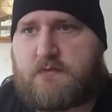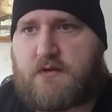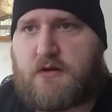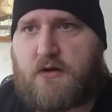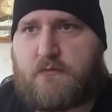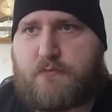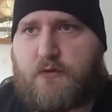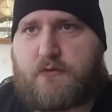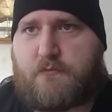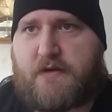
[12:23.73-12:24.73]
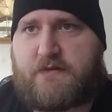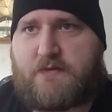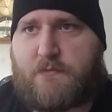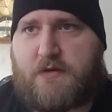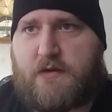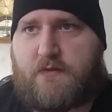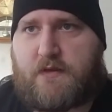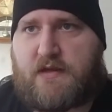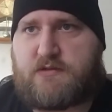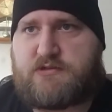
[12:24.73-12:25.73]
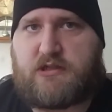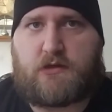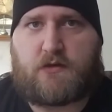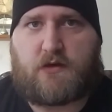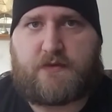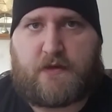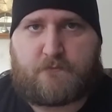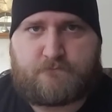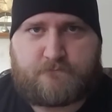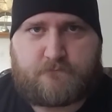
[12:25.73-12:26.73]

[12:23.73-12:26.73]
their heart broken by somebody that cheated on them?